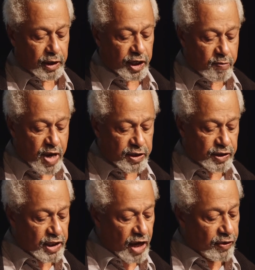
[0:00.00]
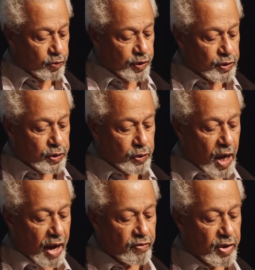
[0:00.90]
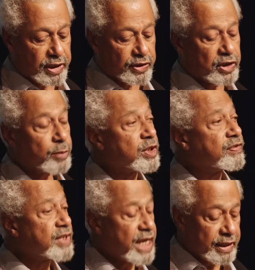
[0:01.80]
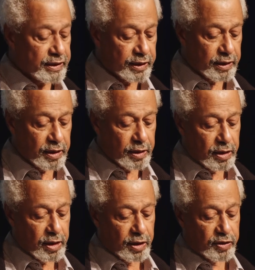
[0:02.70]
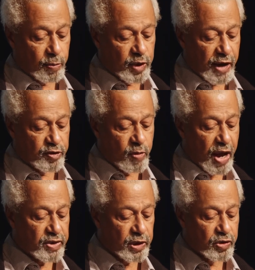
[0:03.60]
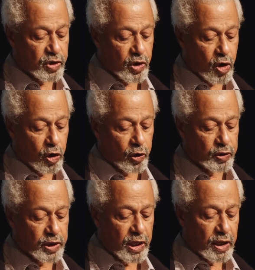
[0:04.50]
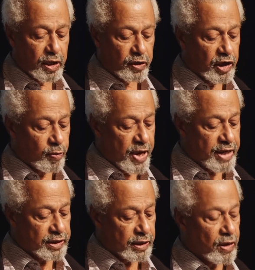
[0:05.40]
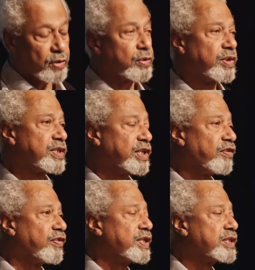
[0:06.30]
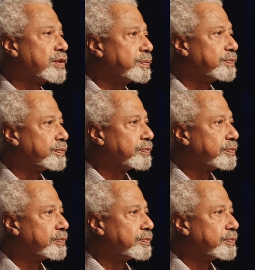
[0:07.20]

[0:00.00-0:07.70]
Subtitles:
The image is covered with 200 descriptive texts, sometimes mounted on scrolls that are pasted onto the surface.